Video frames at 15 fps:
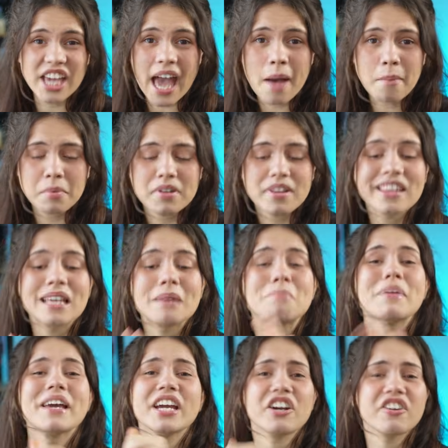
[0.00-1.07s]
gap, the
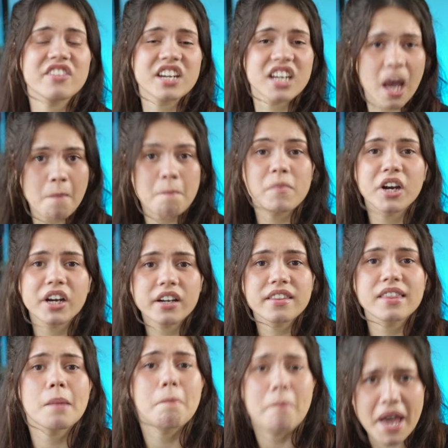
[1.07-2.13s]
bigger the number,
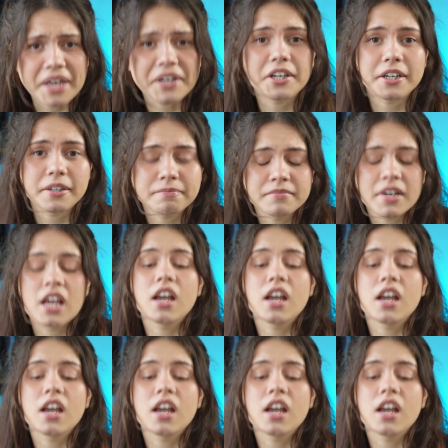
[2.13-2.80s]
the better.